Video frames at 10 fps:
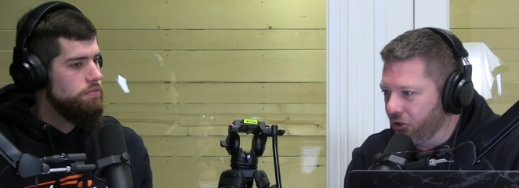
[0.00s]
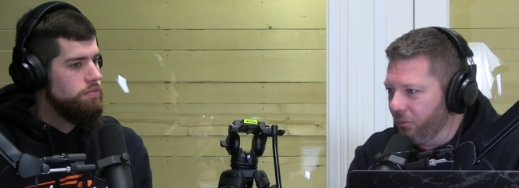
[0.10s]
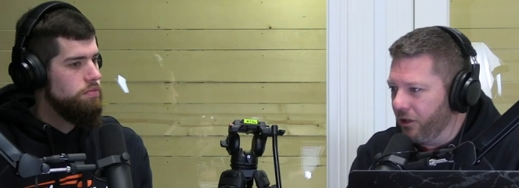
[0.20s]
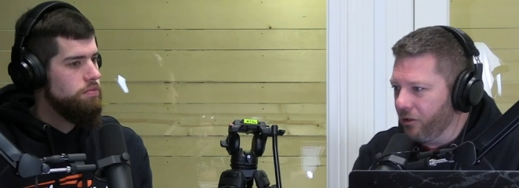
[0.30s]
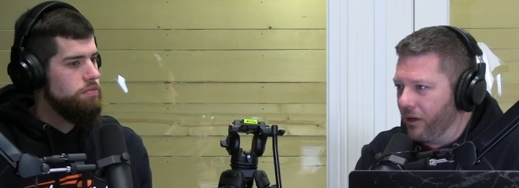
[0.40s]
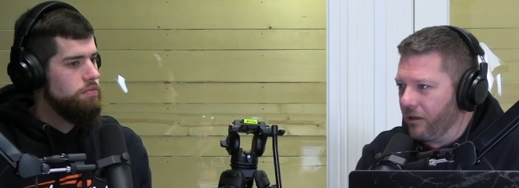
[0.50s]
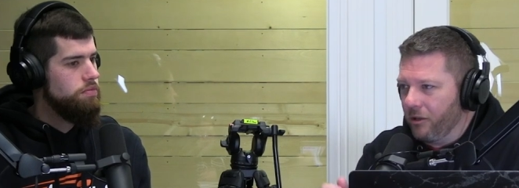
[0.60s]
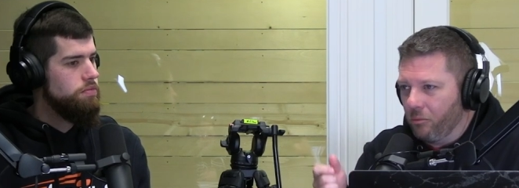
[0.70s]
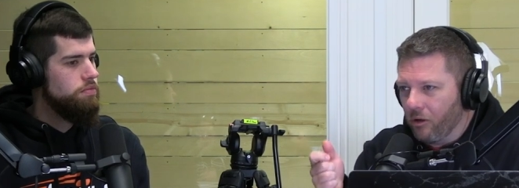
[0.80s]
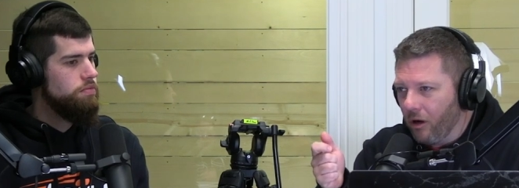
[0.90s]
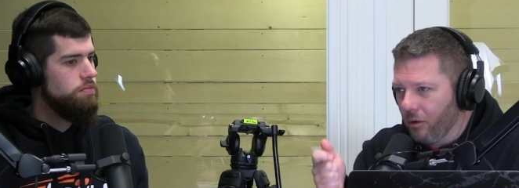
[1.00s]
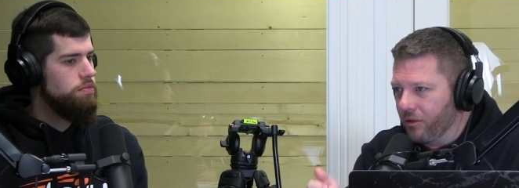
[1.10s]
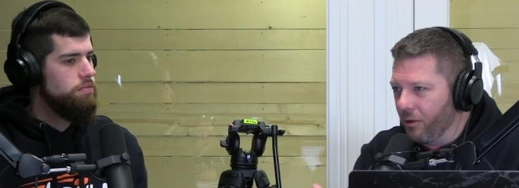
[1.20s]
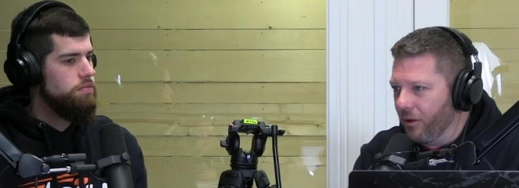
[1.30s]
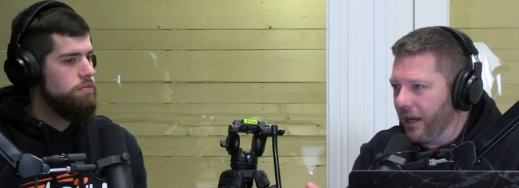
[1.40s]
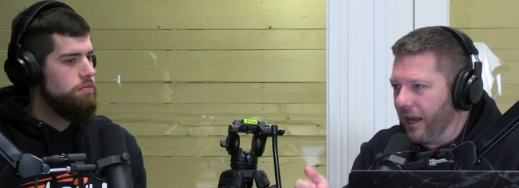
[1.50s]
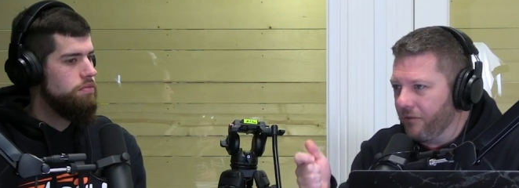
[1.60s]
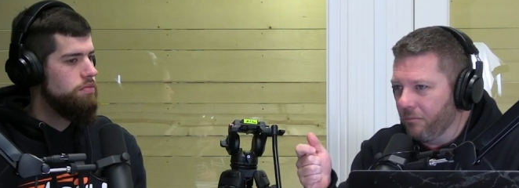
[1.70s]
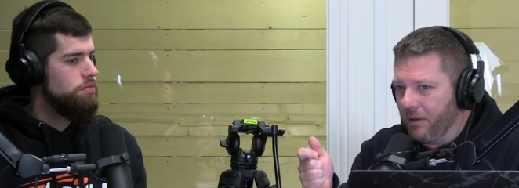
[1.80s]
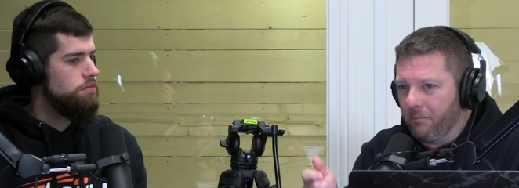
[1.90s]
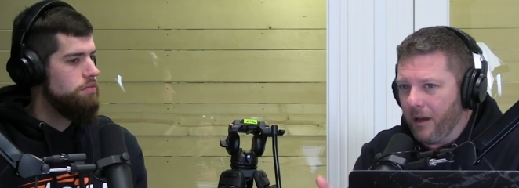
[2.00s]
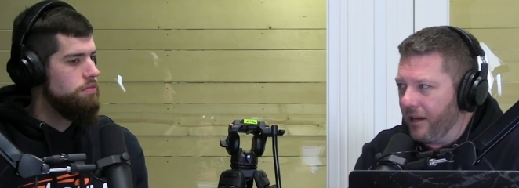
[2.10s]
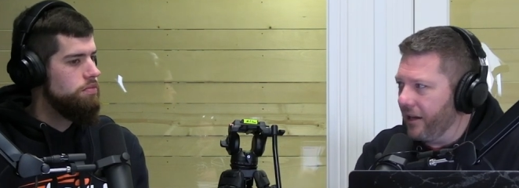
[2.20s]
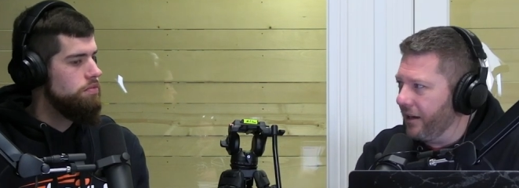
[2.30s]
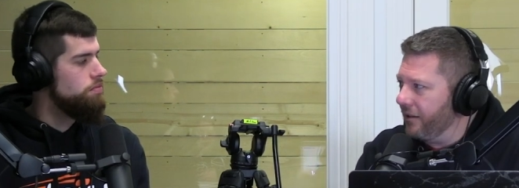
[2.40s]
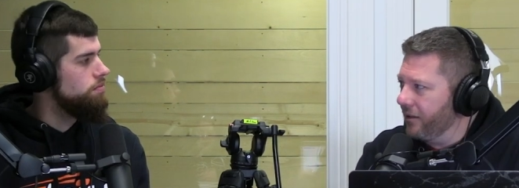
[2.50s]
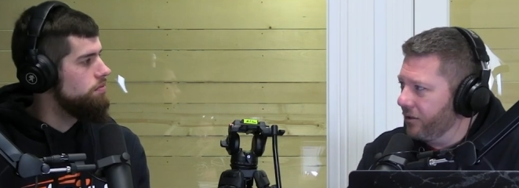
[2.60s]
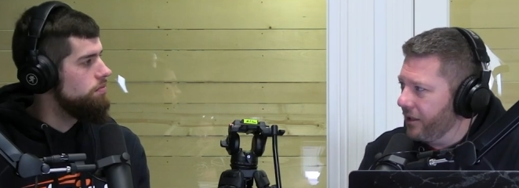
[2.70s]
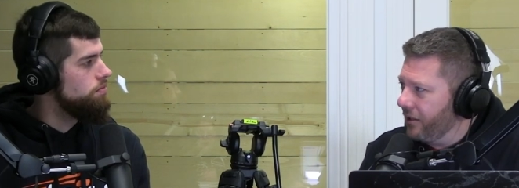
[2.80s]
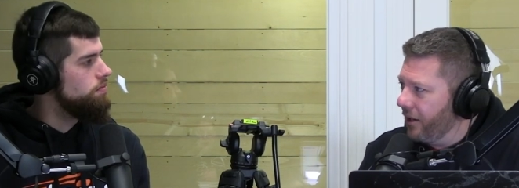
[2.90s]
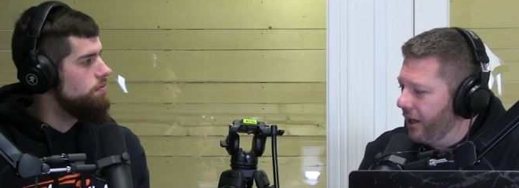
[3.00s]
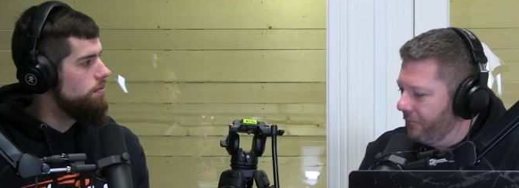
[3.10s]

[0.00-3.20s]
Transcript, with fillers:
Speaker 1: we're zooming correctly, we're always going to have to be panning and tilting.